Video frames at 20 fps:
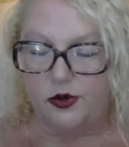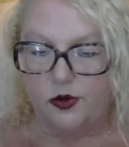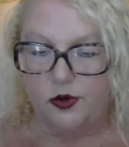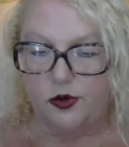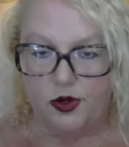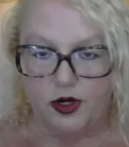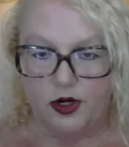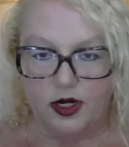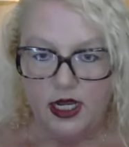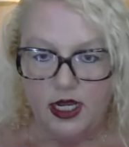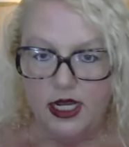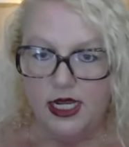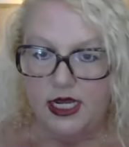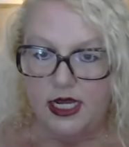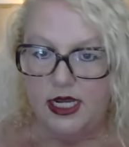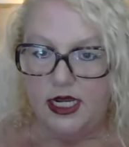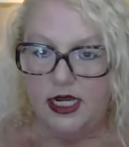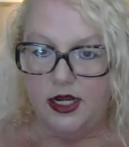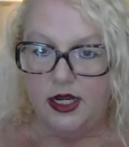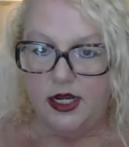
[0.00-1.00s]
or
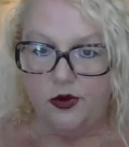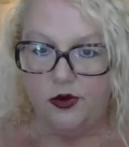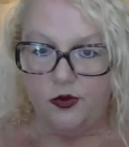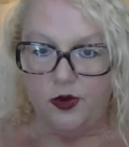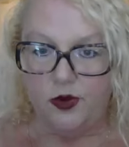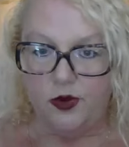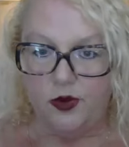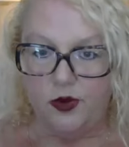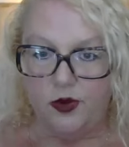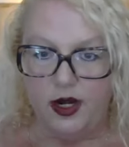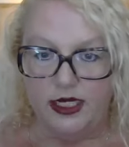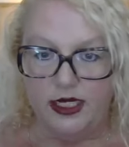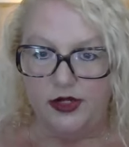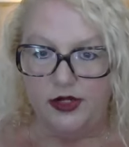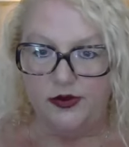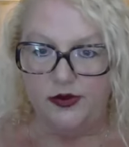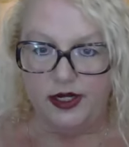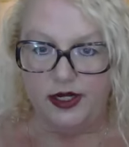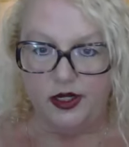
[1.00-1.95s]
you know running